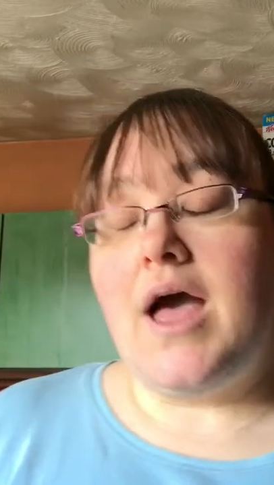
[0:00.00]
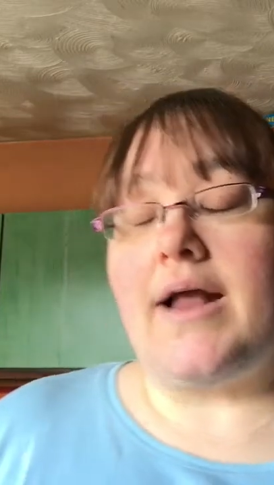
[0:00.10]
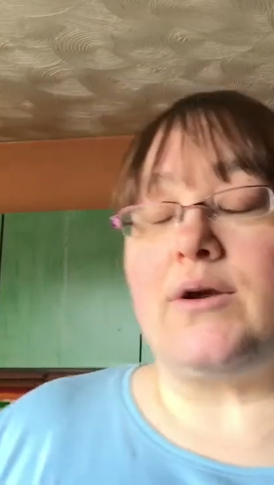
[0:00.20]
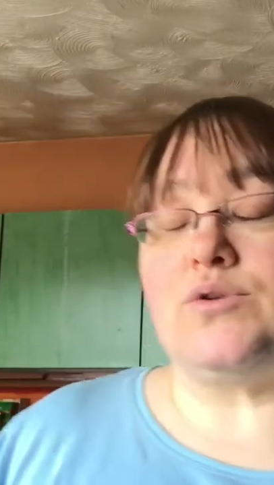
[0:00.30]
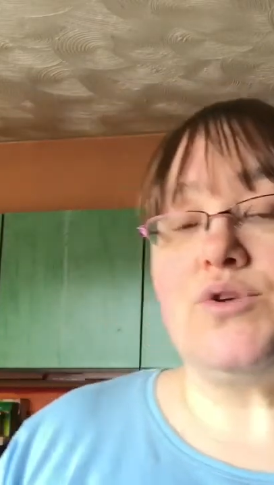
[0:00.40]

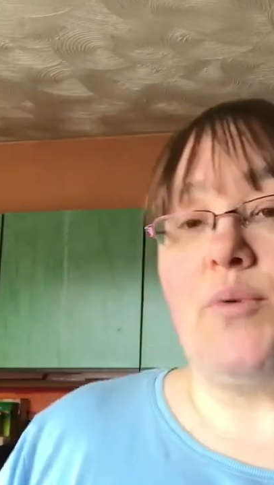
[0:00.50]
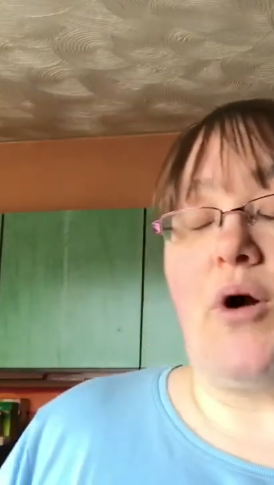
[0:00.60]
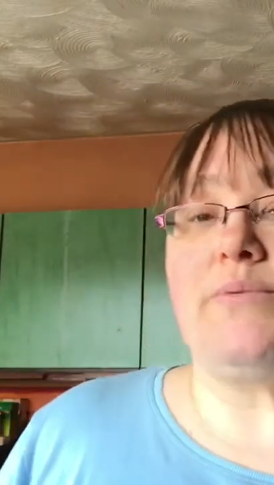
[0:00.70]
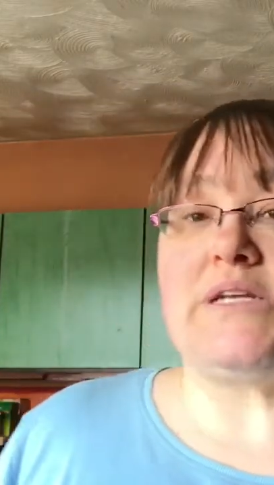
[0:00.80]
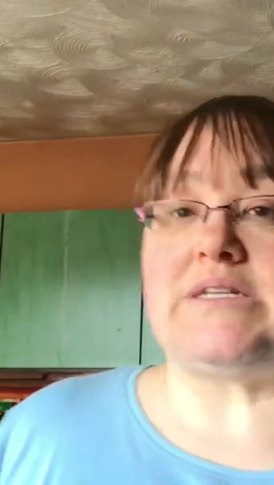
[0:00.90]
and I also
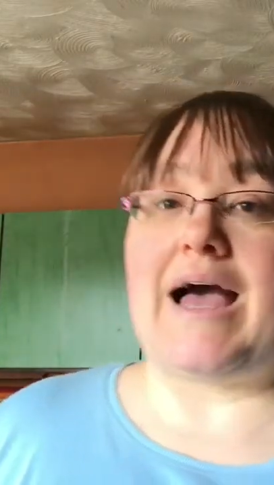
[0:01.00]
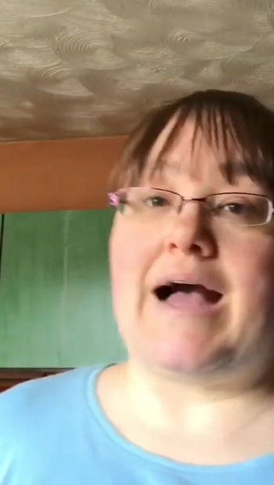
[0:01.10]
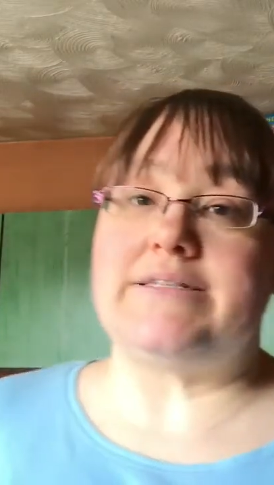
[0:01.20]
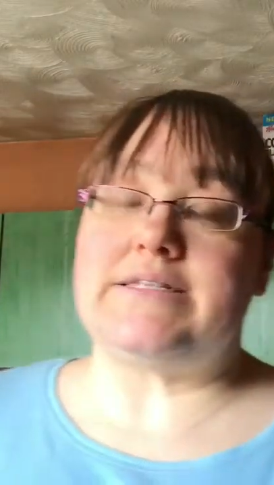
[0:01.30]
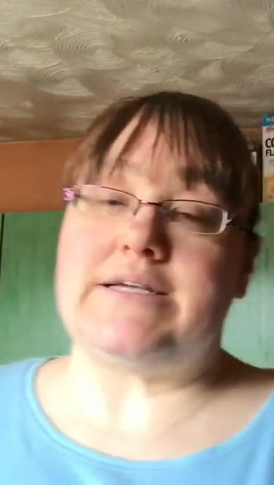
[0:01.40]
popped into
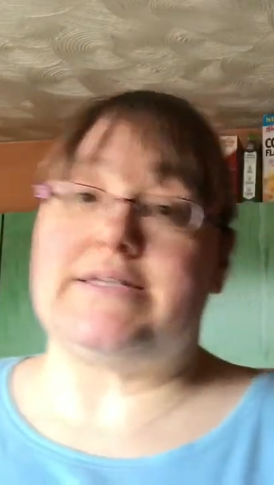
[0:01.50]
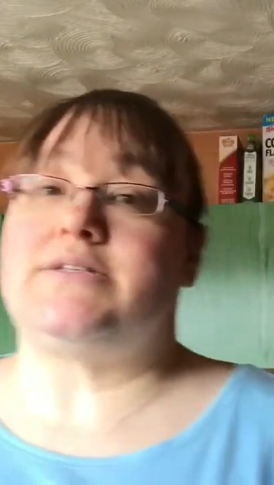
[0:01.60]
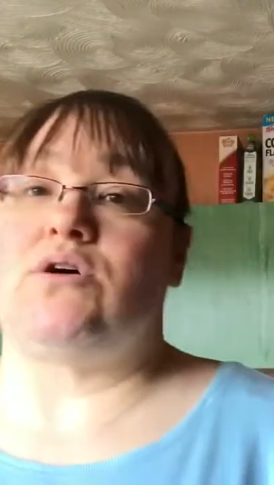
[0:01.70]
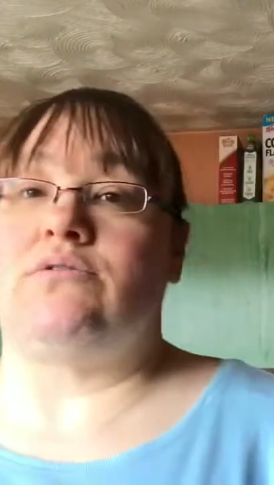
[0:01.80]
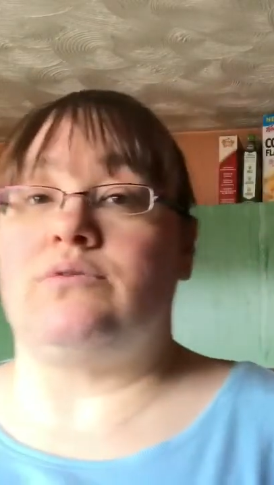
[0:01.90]

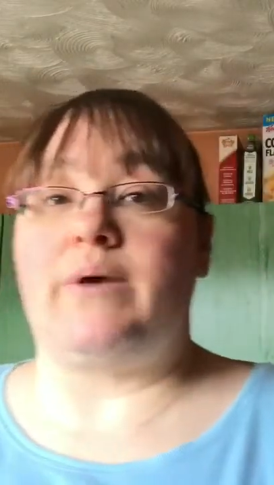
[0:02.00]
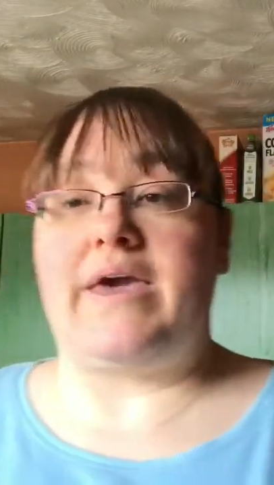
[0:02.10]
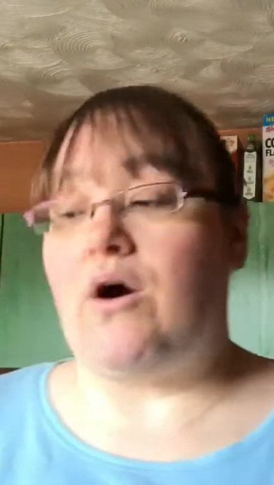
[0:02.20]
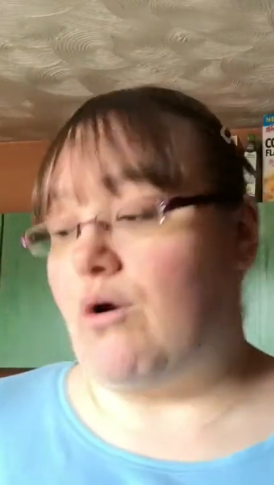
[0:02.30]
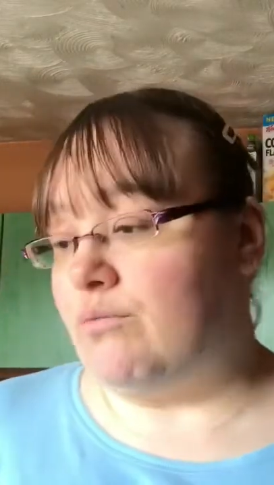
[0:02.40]
Asda's on the way
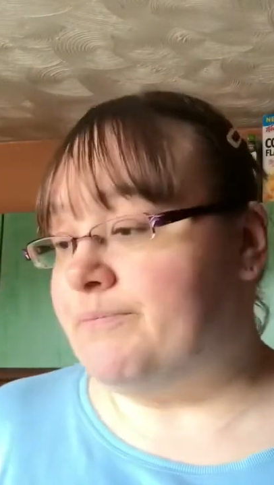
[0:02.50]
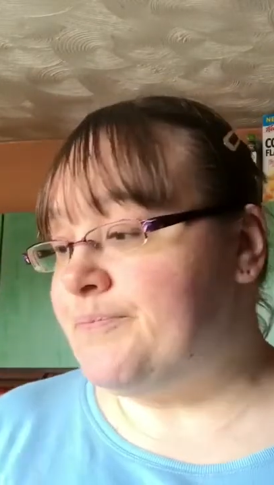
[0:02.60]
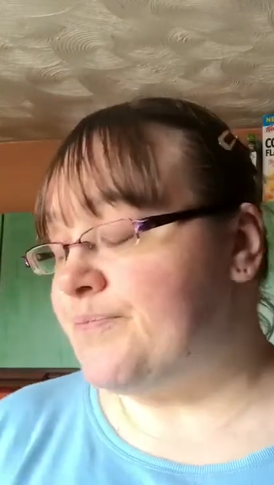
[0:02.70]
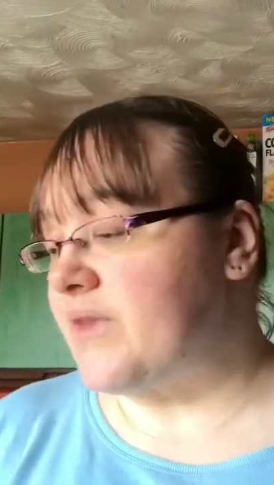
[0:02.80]
home.